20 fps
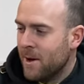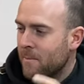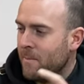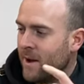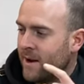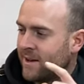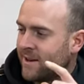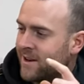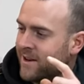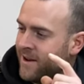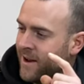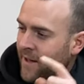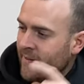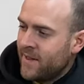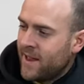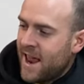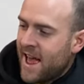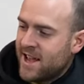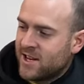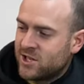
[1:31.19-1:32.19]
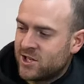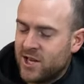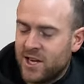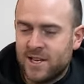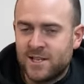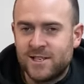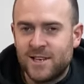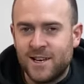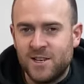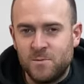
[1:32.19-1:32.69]
But nonetheless,
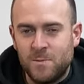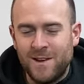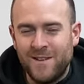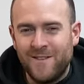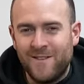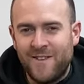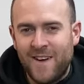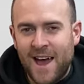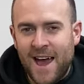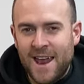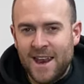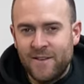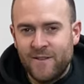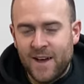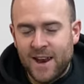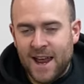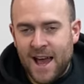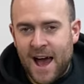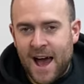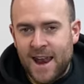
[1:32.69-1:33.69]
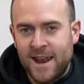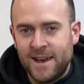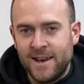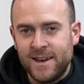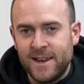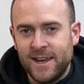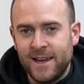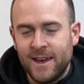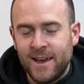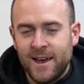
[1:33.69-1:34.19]
this has been very, very
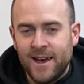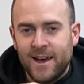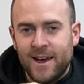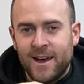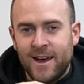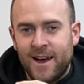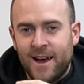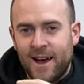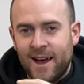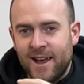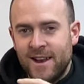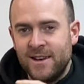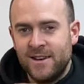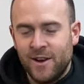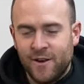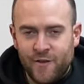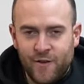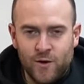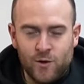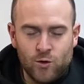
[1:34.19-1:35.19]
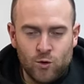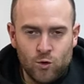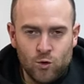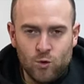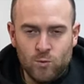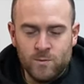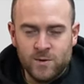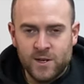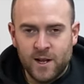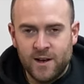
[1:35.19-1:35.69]
handy in different
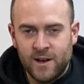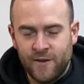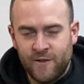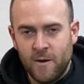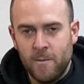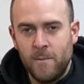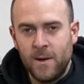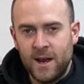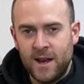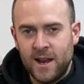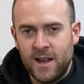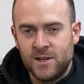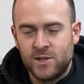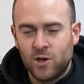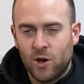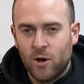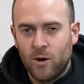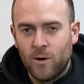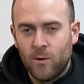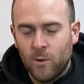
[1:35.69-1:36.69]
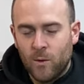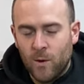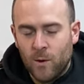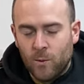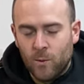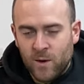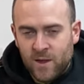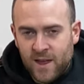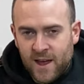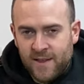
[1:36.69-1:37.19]
rooms and different buildings
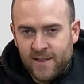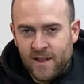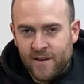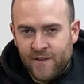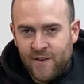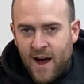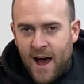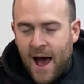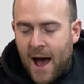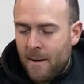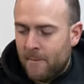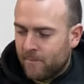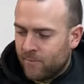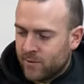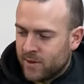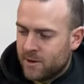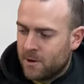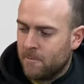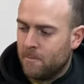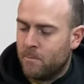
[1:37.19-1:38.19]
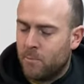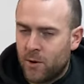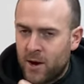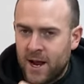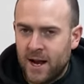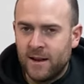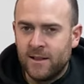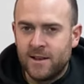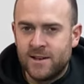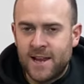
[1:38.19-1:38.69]
within the farm to
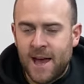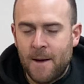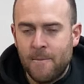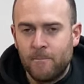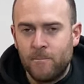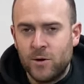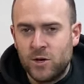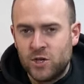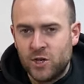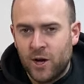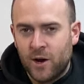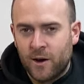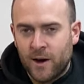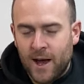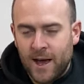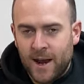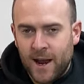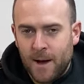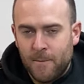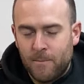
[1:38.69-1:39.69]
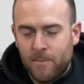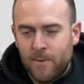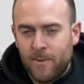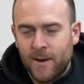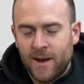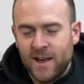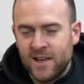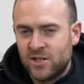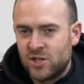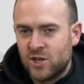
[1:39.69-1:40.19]
bring the temperature right up.
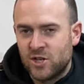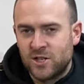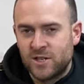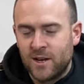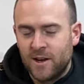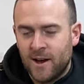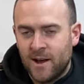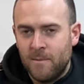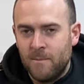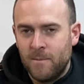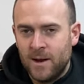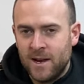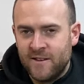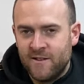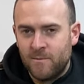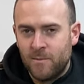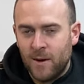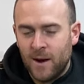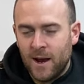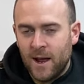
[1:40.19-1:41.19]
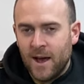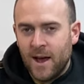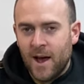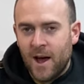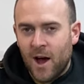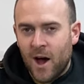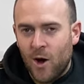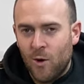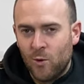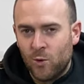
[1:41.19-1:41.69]
It's just unbelievable
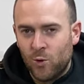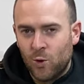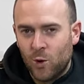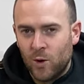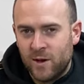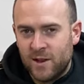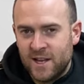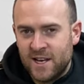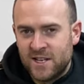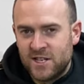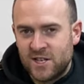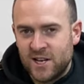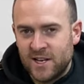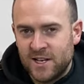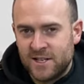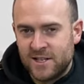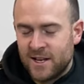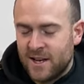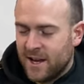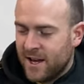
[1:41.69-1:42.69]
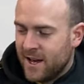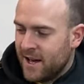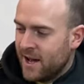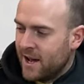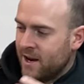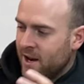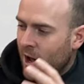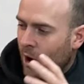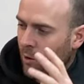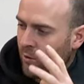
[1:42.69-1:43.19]
how good this is.
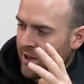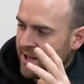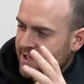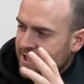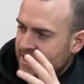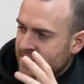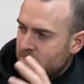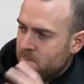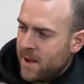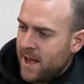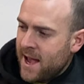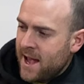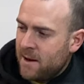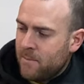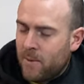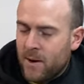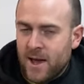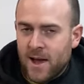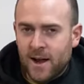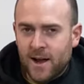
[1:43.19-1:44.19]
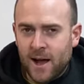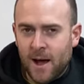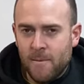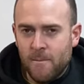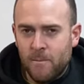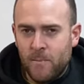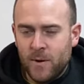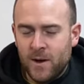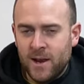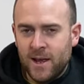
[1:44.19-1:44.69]
Now, this is made by a
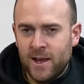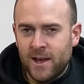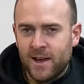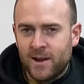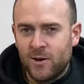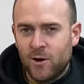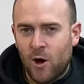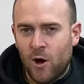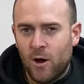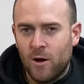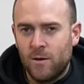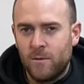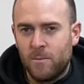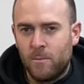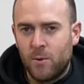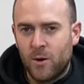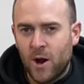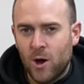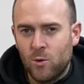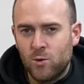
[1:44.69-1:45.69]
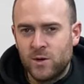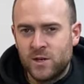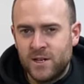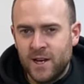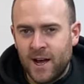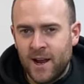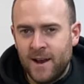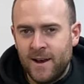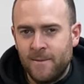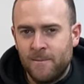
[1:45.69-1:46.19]
company called
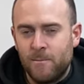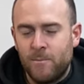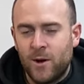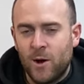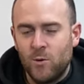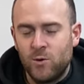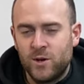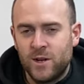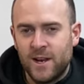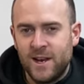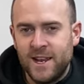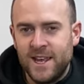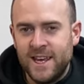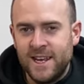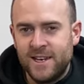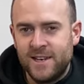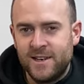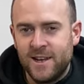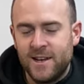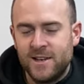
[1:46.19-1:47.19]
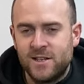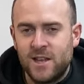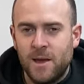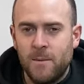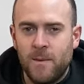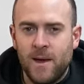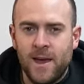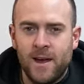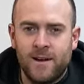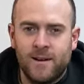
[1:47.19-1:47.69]
Broughton Heaters. They
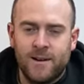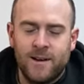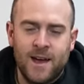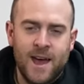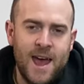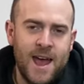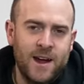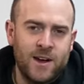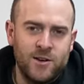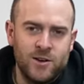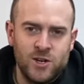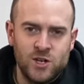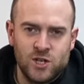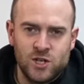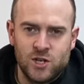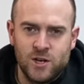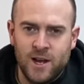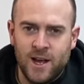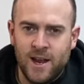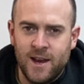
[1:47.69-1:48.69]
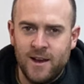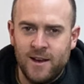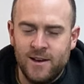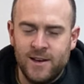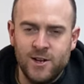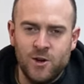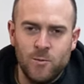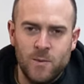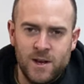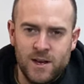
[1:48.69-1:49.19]
make air conditioning,
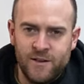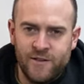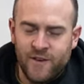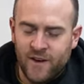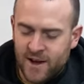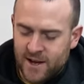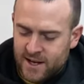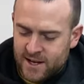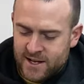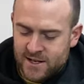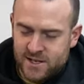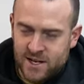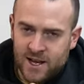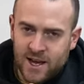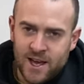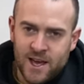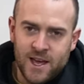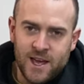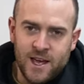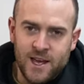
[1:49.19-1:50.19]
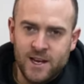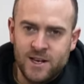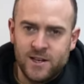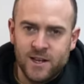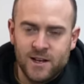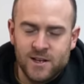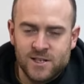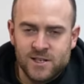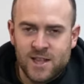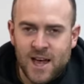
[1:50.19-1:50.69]
dehumidifiers,
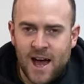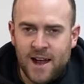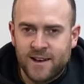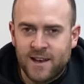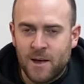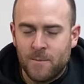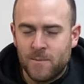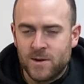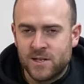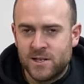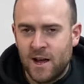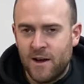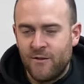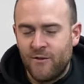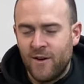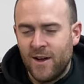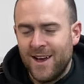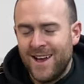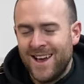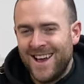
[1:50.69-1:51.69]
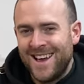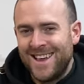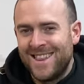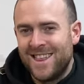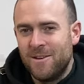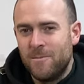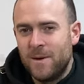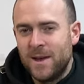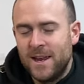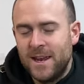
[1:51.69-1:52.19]
heaters, that type of stuff.
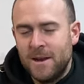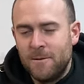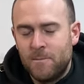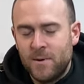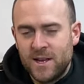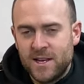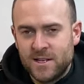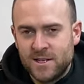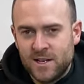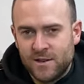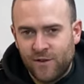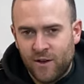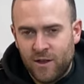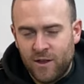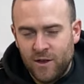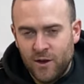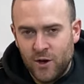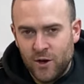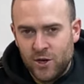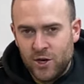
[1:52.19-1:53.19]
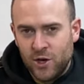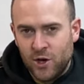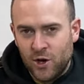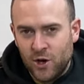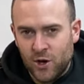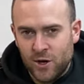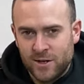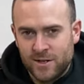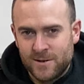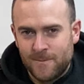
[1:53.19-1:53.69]
They've been in business for 30
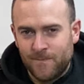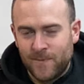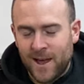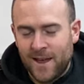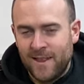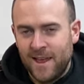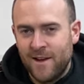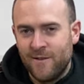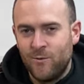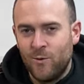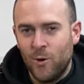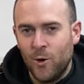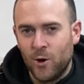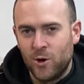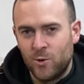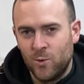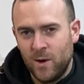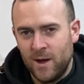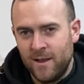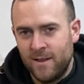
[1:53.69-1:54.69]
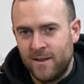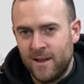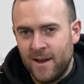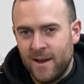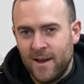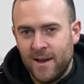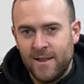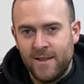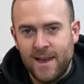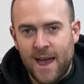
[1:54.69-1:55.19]
years and they've worked with
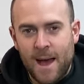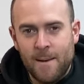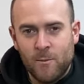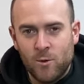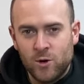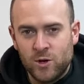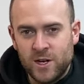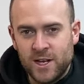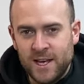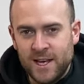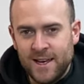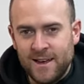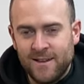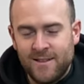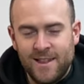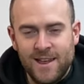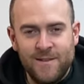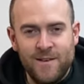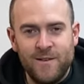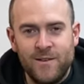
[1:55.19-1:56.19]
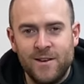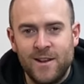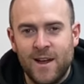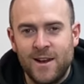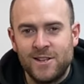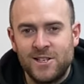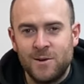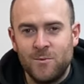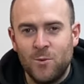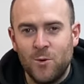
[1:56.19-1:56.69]
the MOD. They've even
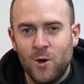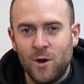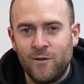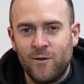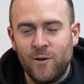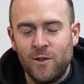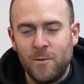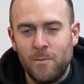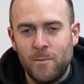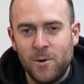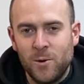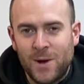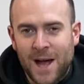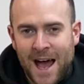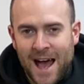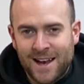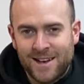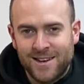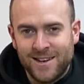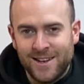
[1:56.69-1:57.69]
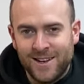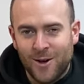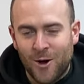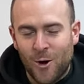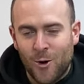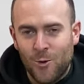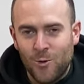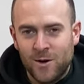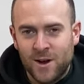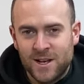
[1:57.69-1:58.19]
done some work for the Bugatti
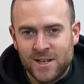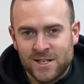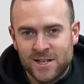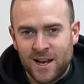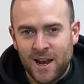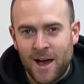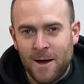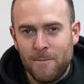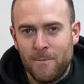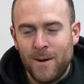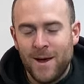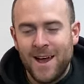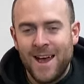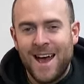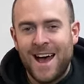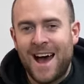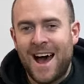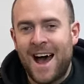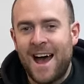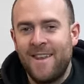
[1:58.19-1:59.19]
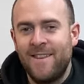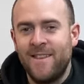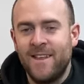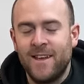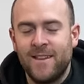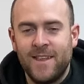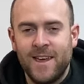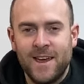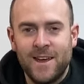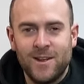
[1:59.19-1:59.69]
Owners Club, and
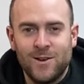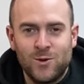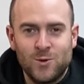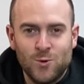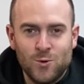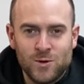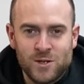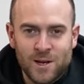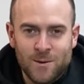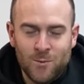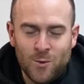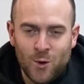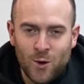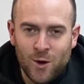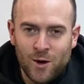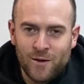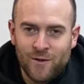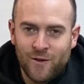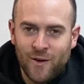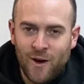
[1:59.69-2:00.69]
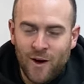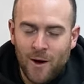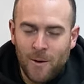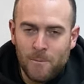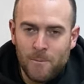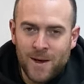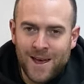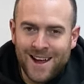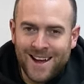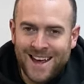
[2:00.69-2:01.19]
they do some work for
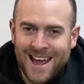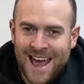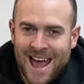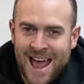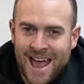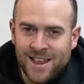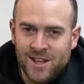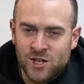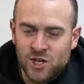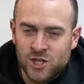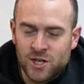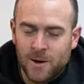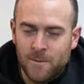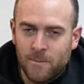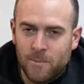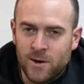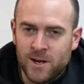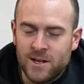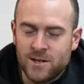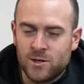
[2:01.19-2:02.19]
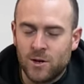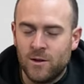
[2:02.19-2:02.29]
big energy companies.